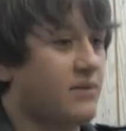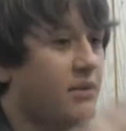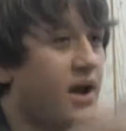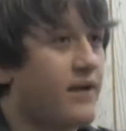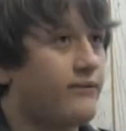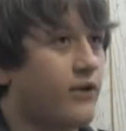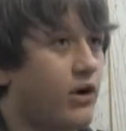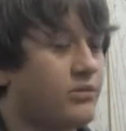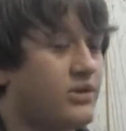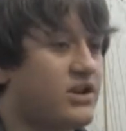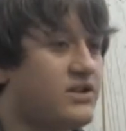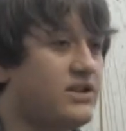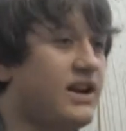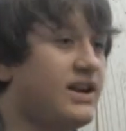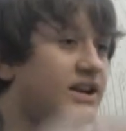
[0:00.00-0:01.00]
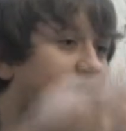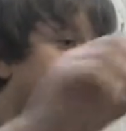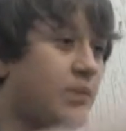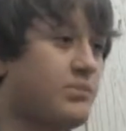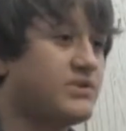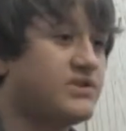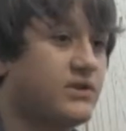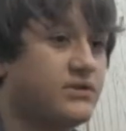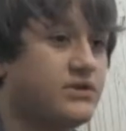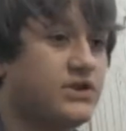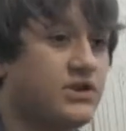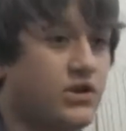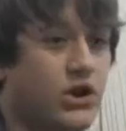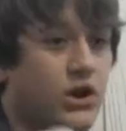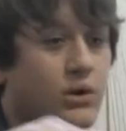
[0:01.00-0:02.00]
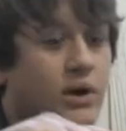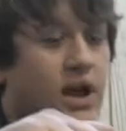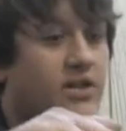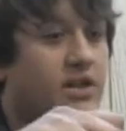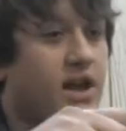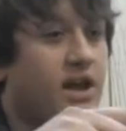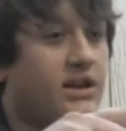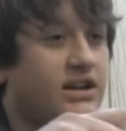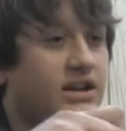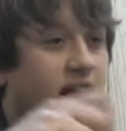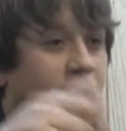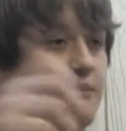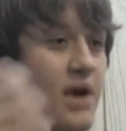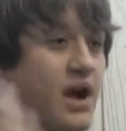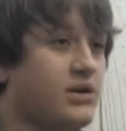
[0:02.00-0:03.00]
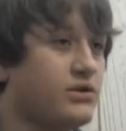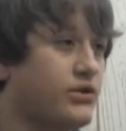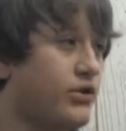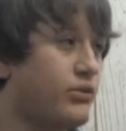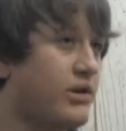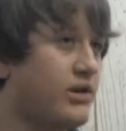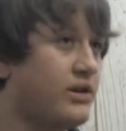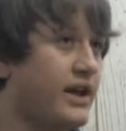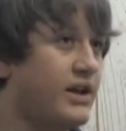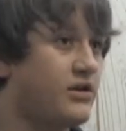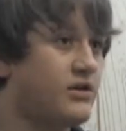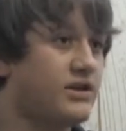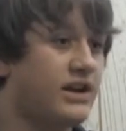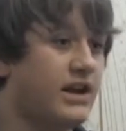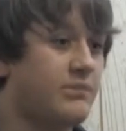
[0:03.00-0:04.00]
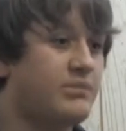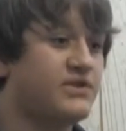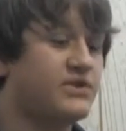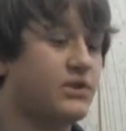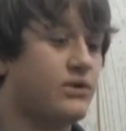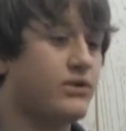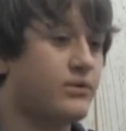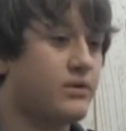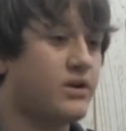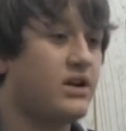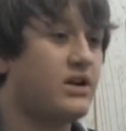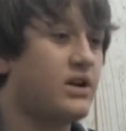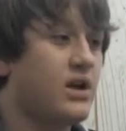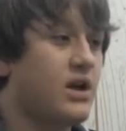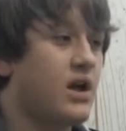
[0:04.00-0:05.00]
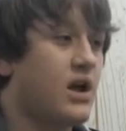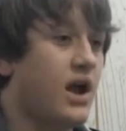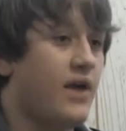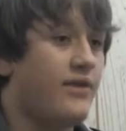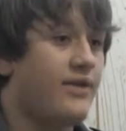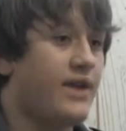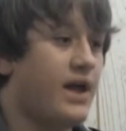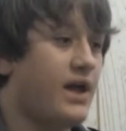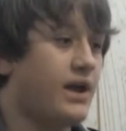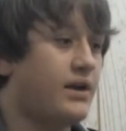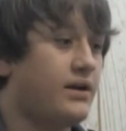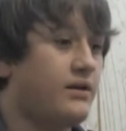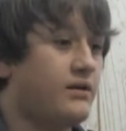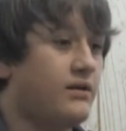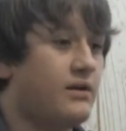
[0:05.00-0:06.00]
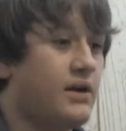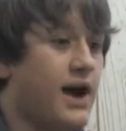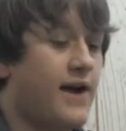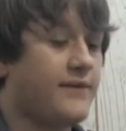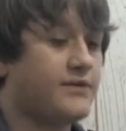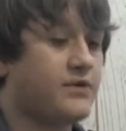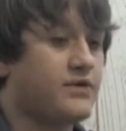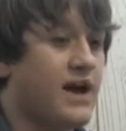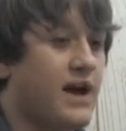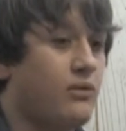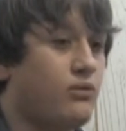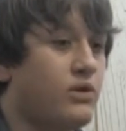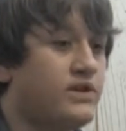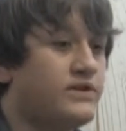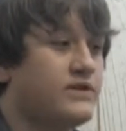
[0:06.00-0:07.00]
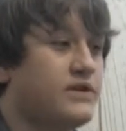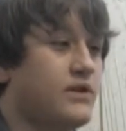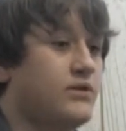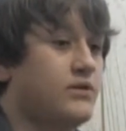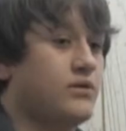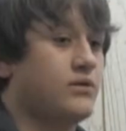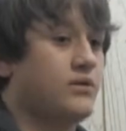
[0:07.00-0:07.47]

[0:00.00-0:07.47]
of my involvement. And then I did episode 2, and then he came back a little bit later and did episode 3. And then after that winter,